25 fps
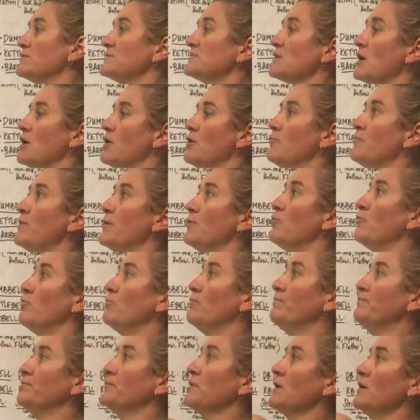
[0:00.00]
So, but
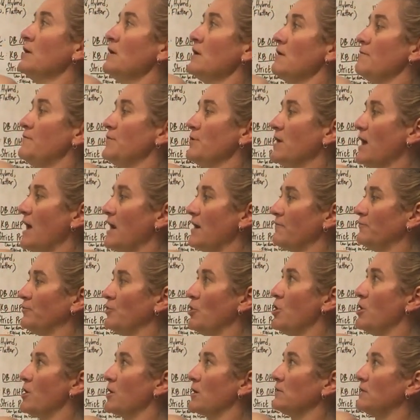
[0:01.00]
if you kind of
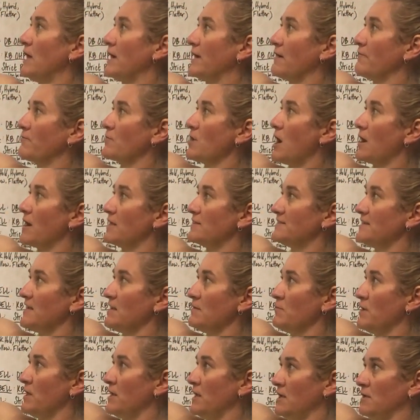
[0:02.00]
look, like, I've got a
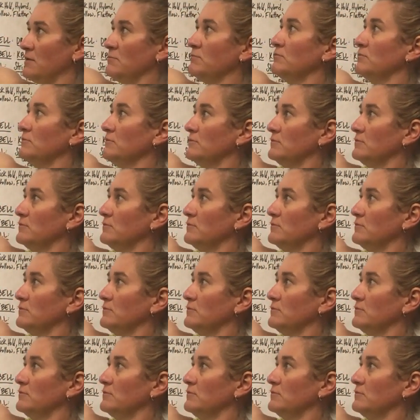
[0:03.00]
10-minute